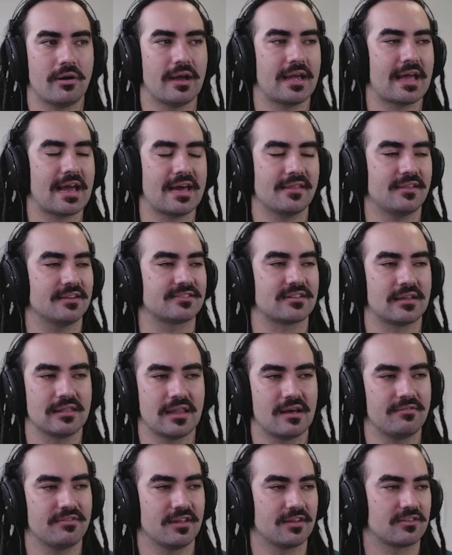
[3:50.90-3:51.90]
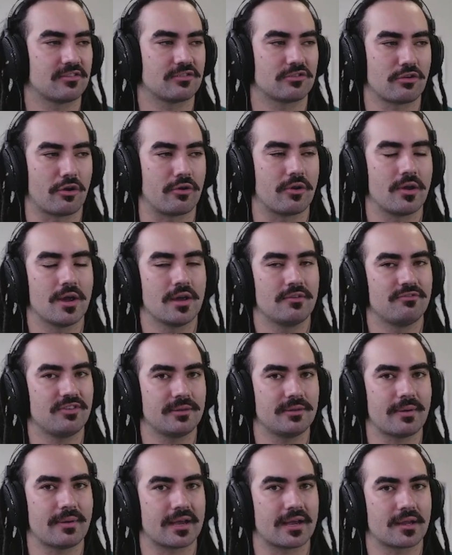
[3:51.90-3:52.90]
I add this. I love this. So
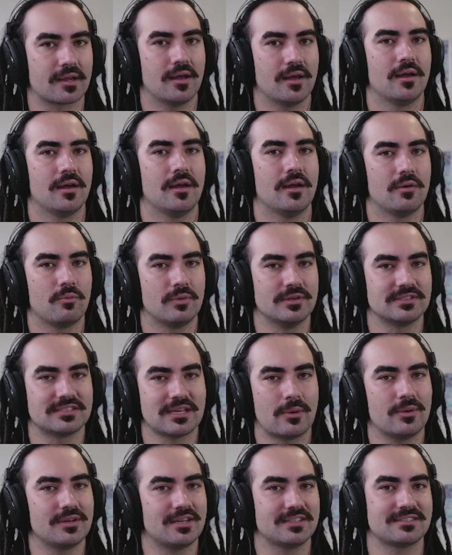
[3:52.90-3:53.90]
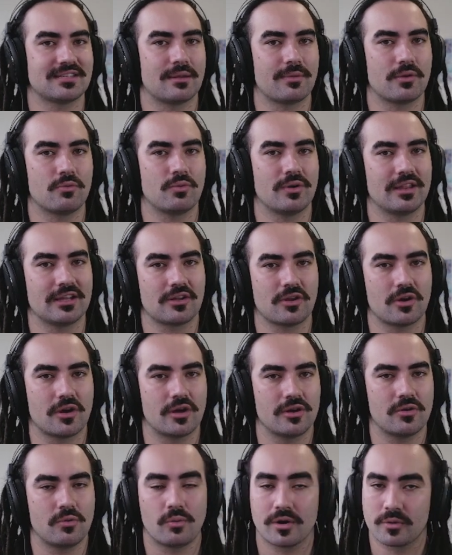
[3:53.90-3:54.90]
feedback. When someone does something really
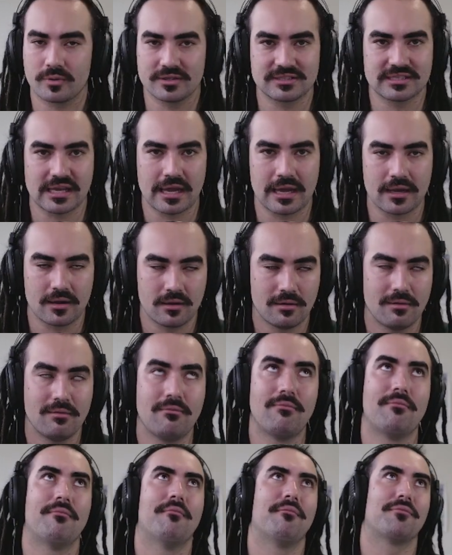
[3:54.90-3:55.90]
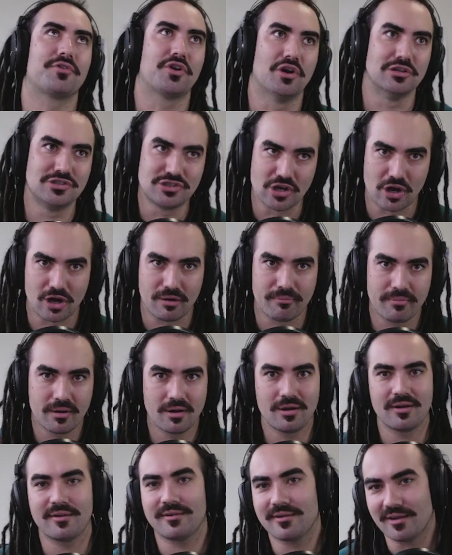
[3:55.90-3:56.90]
good, what do we say? Good job.
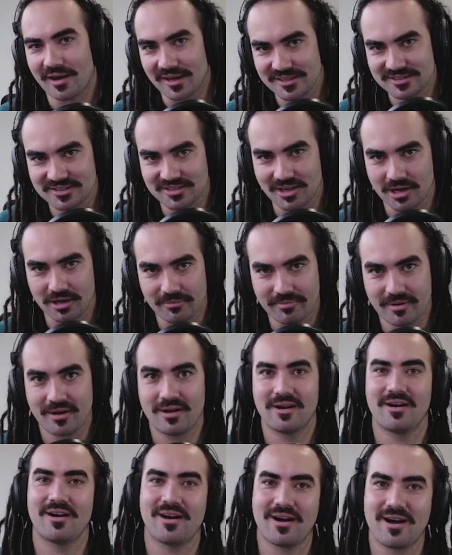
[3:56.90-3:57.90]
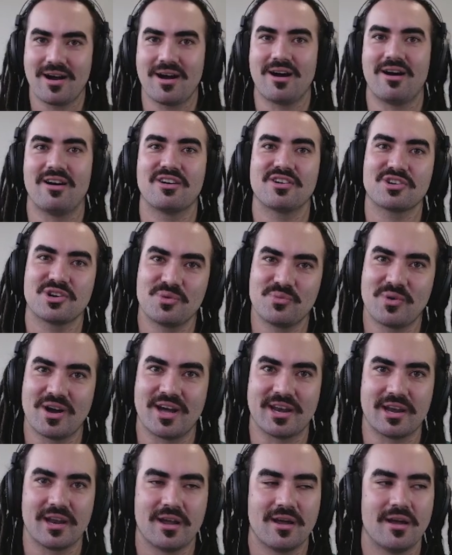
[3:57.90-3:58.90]
Nice job. Oh, good
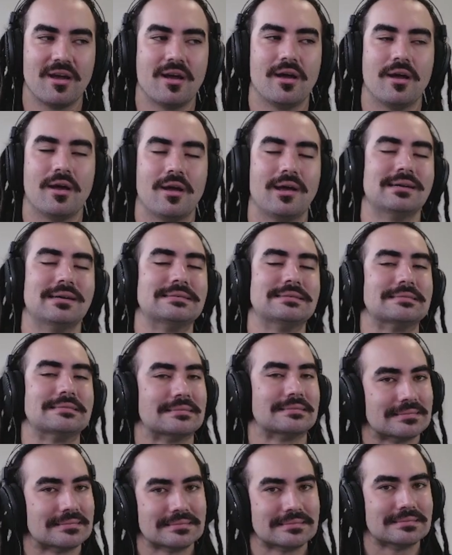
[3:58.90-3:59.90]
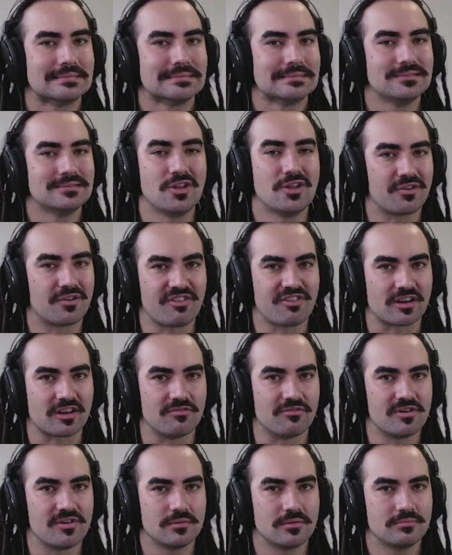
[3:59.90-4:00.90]
one. Not
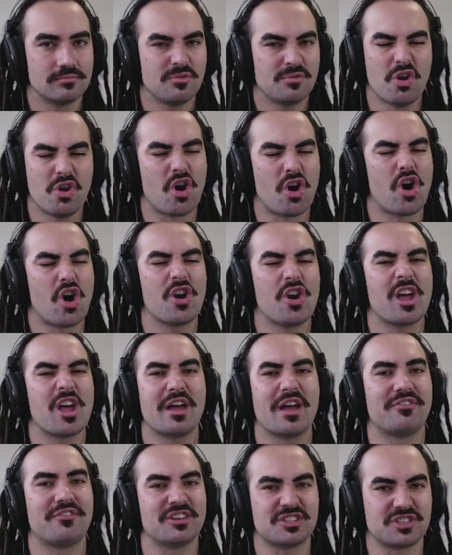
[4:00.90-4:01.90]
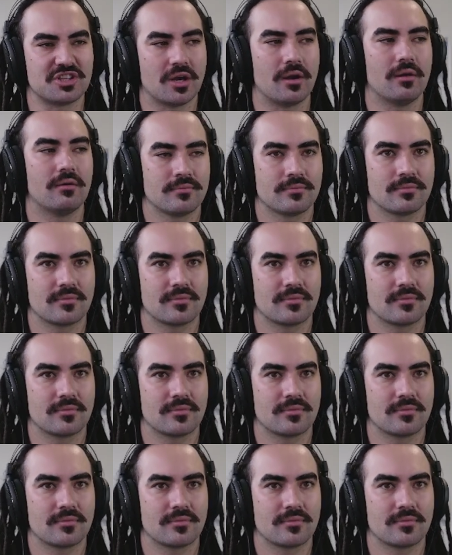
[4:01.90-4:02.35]
effective. Not efficient.